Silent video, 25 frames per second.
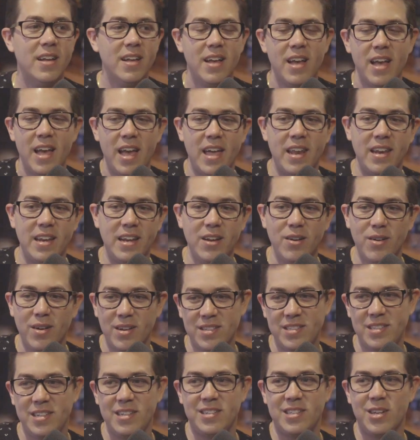And here I
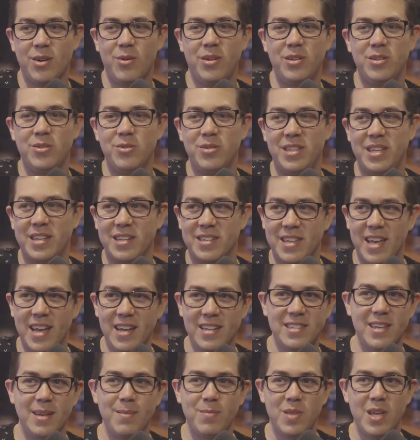see someone doing the exact
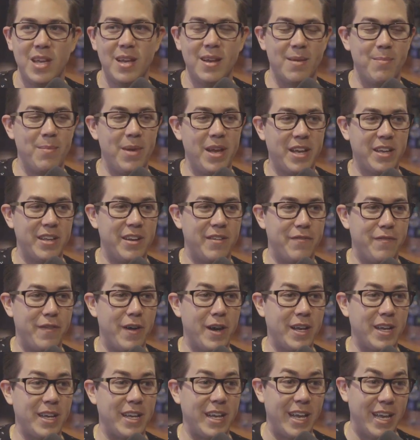same thing and making a
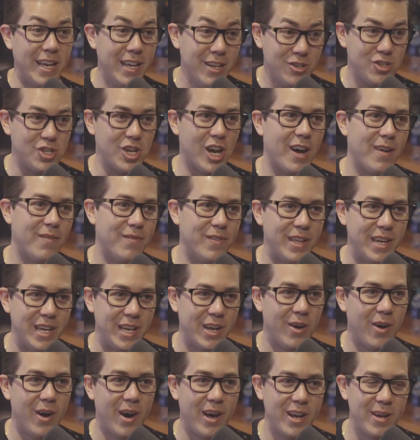fucking hit job
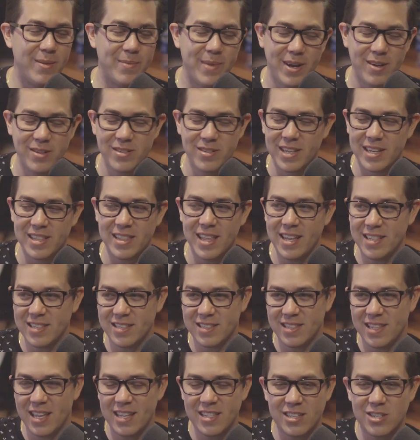video on him. I was like, that's
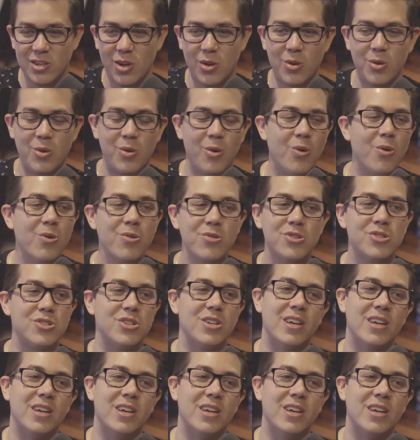total horseshit.